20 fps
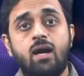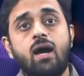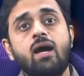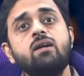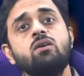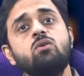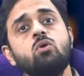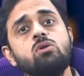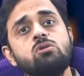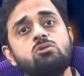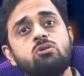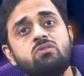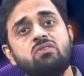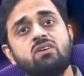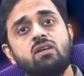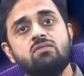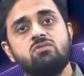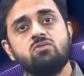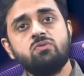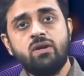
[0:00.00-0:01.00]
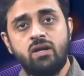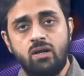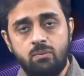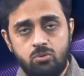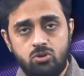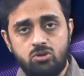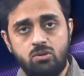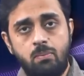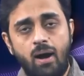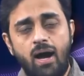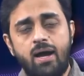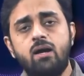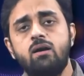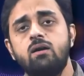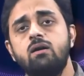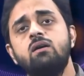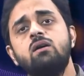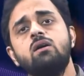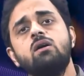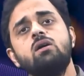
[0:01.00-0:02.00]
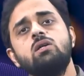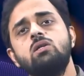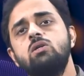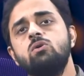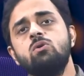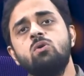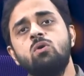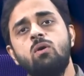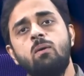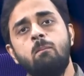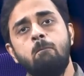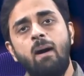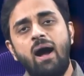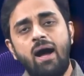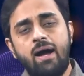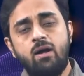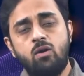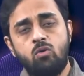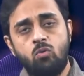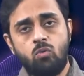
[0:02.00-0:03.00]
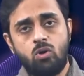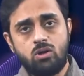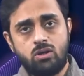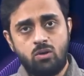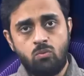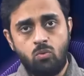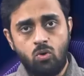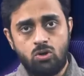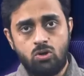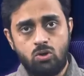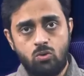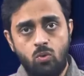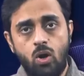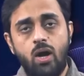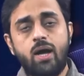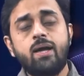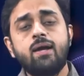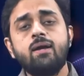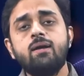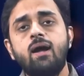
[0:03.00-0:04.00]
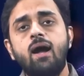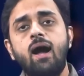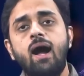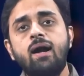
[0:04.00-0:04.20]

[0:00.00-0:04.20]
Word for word: And it also gives freedom to the buyer to buy what they want to buy